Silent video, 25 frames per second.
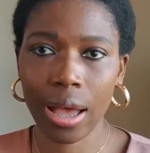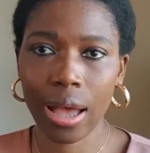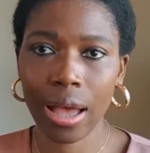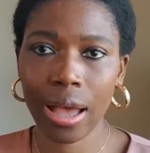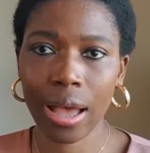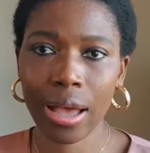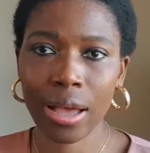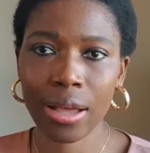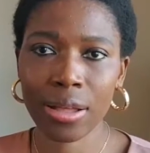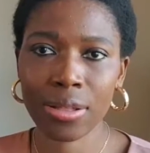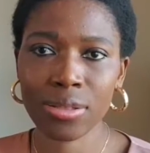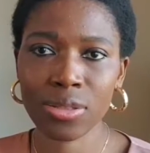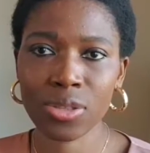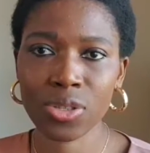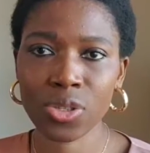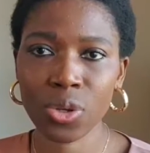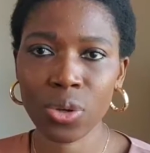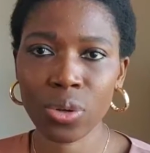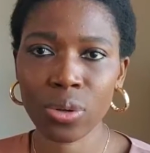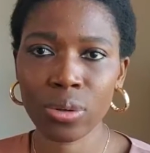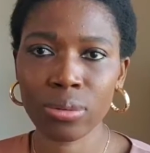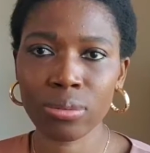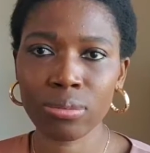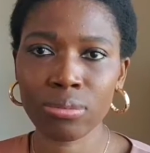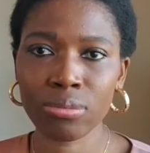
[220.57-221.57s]
And
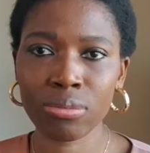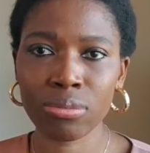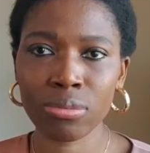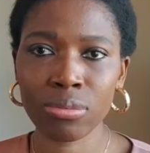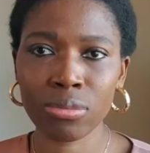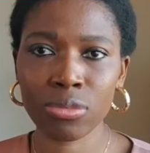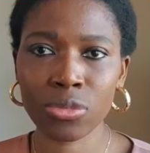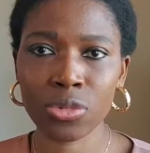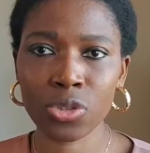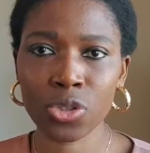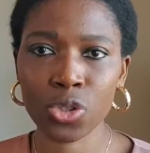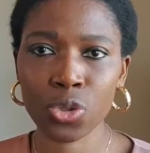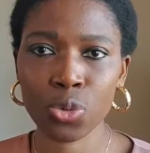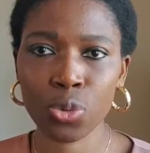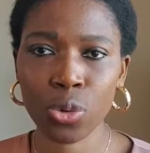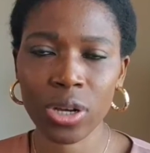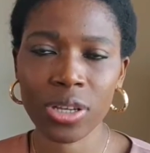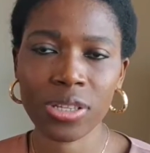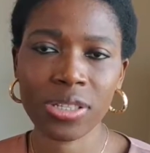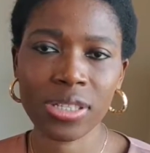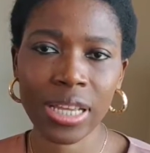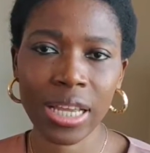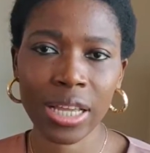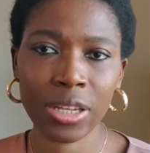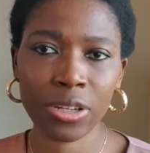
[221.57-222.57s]
so
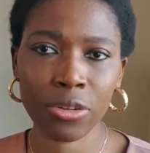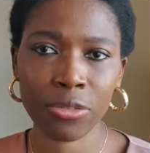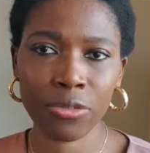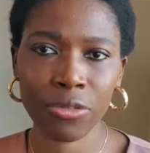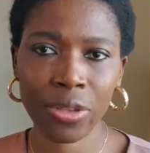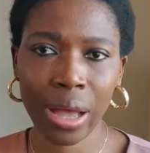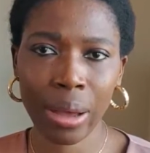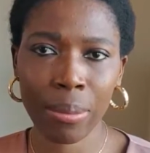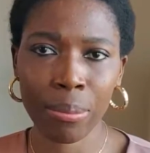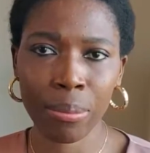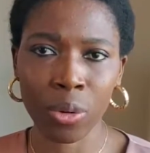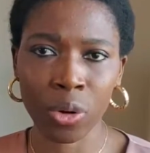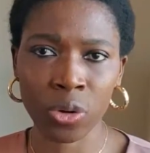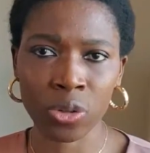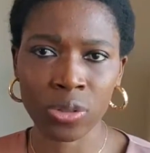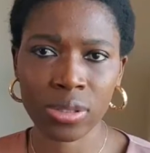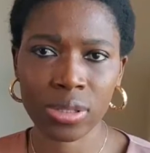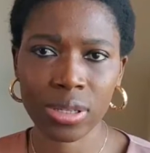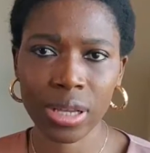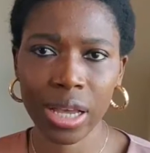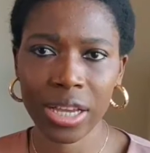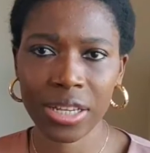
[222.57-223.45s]
towards the end of that month,